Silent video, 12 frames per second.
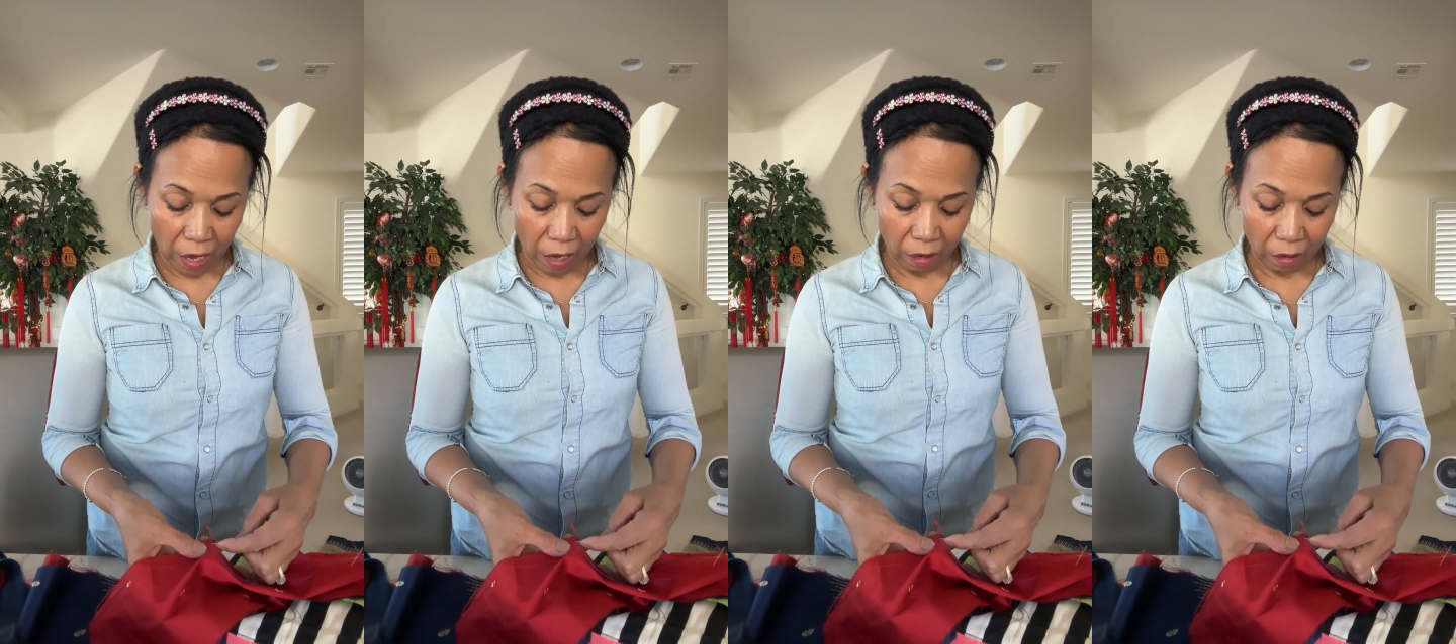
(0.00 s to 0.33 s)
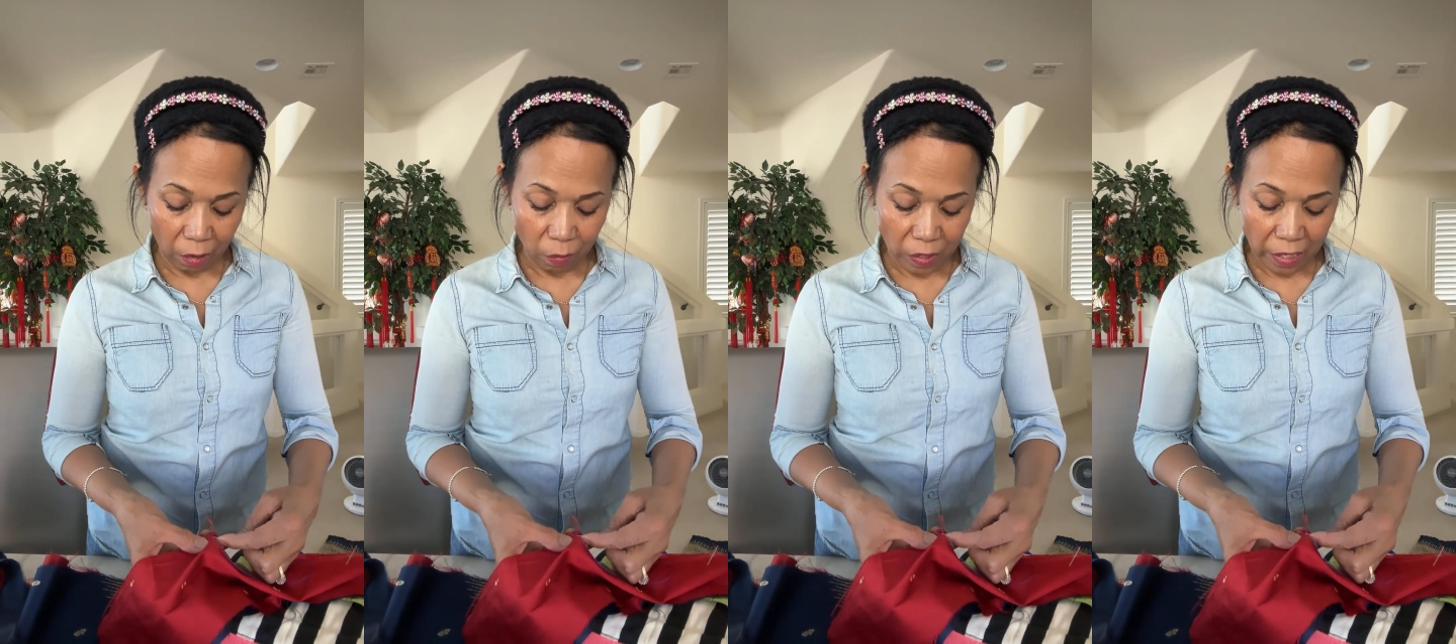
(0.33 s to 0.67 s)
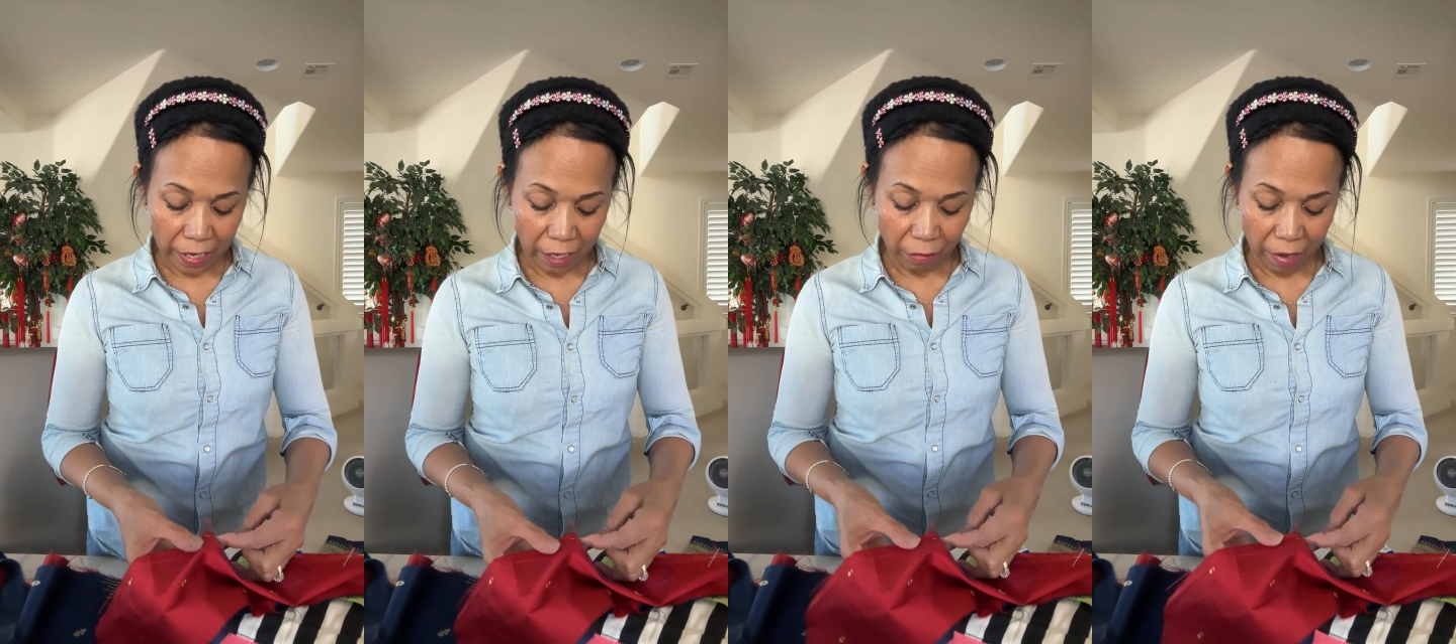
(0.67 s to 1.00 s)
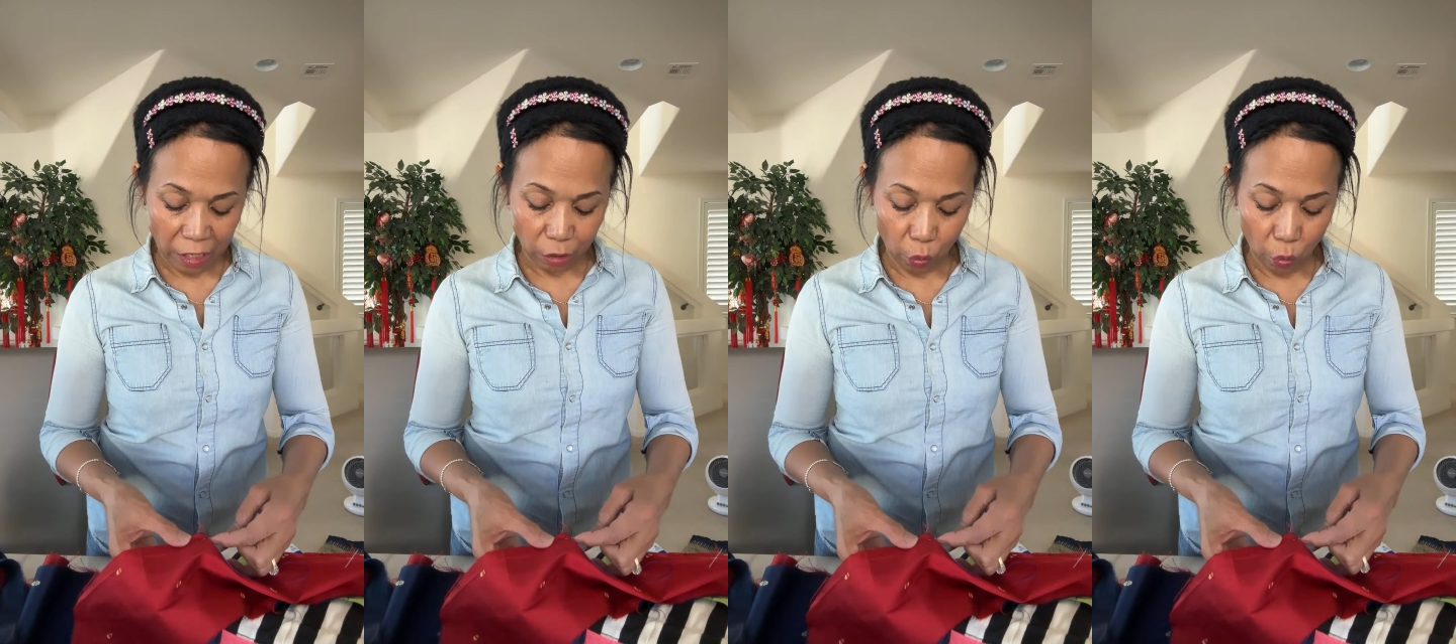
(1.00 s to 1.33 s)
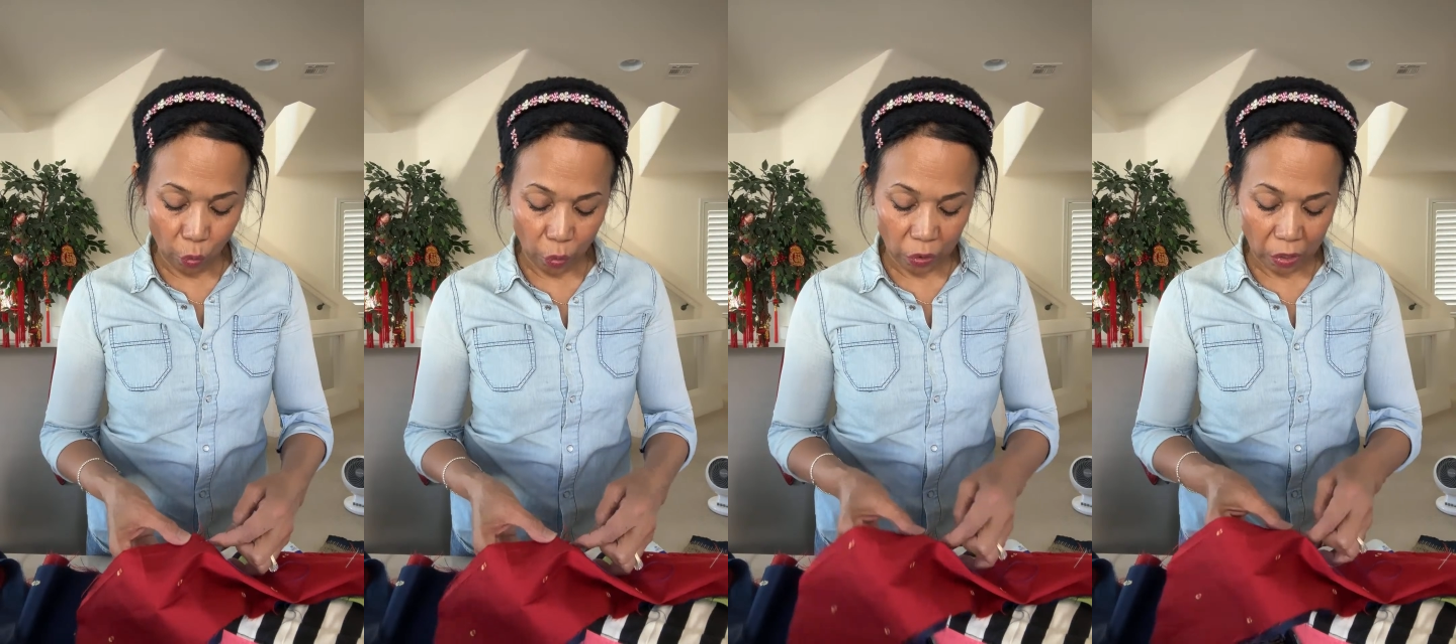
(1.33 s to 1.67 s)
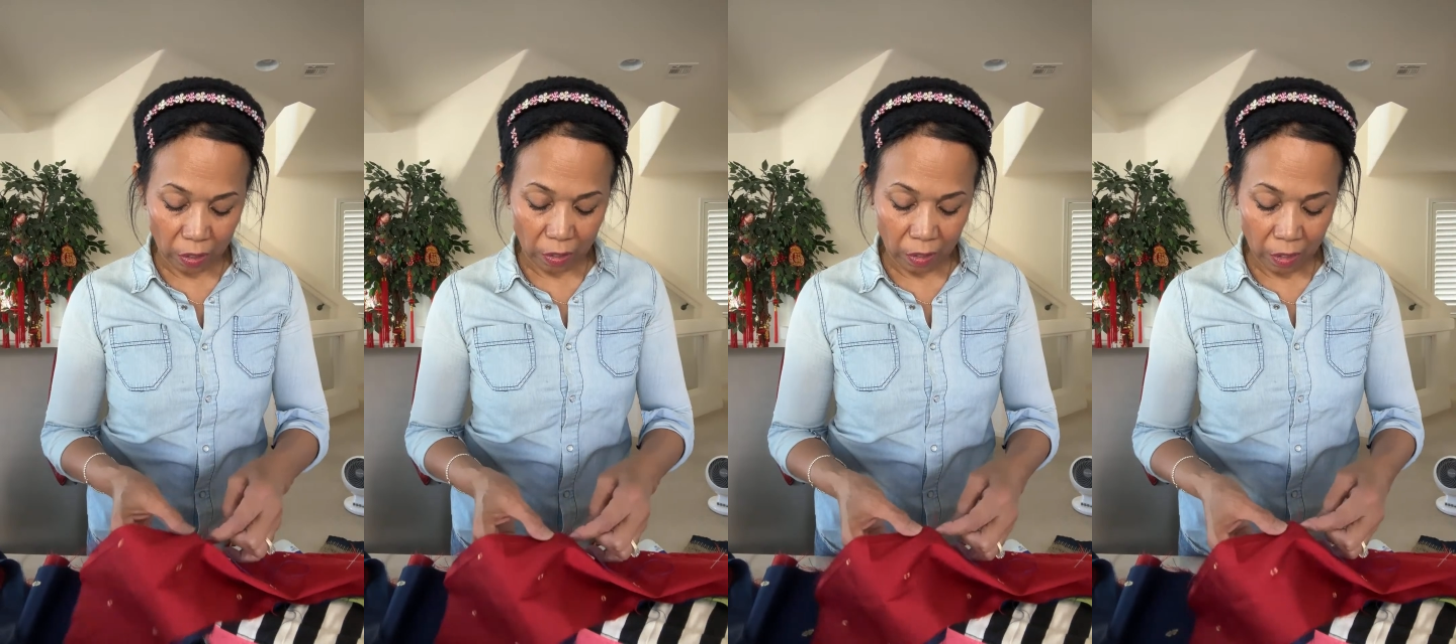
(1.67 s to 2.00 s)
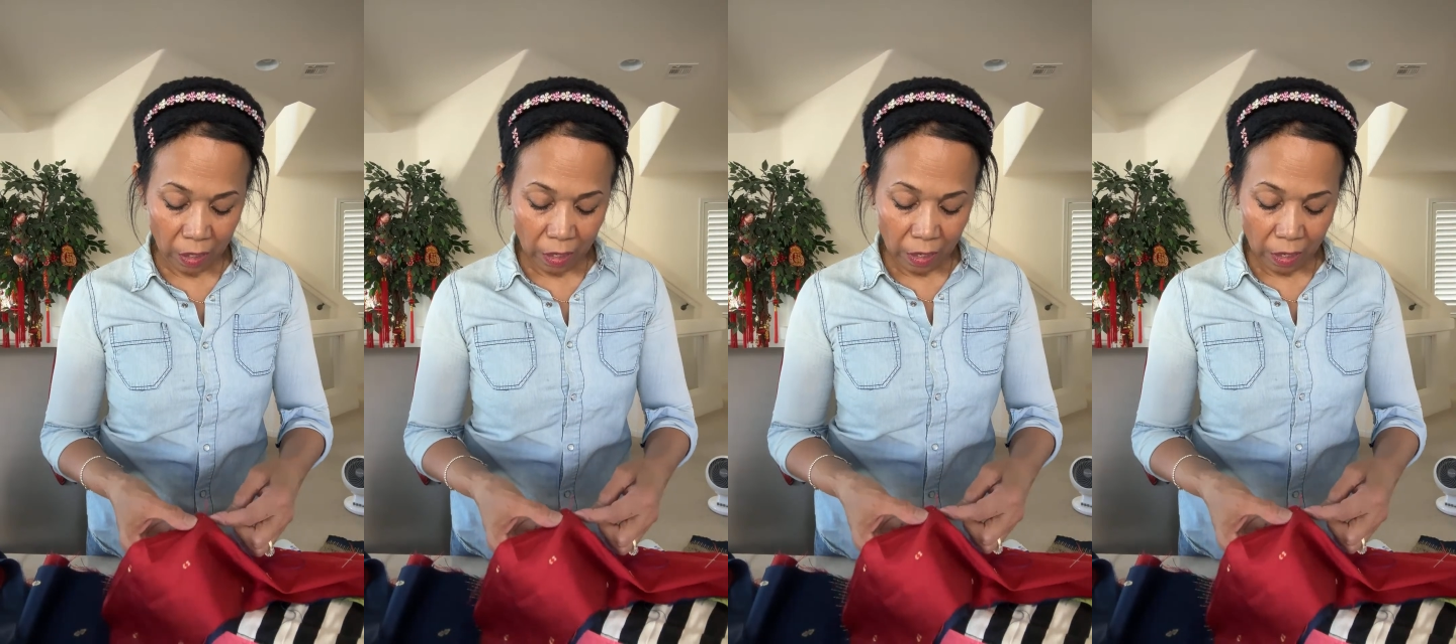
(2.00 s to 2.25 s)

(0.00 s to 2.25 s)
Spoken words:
and it was like crash course. And